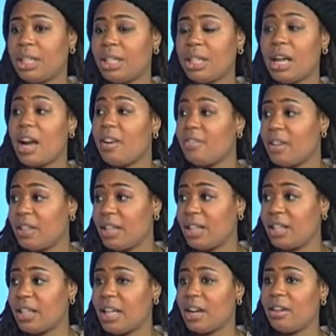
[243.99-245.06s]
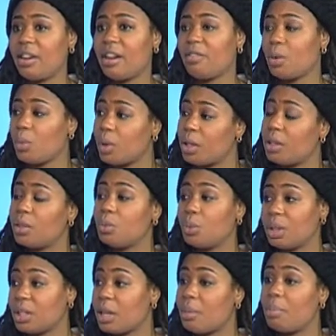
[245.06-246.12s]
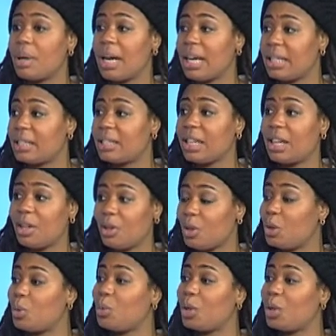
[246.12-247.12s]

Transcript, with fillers: we did everything there, and everyone would come by and say,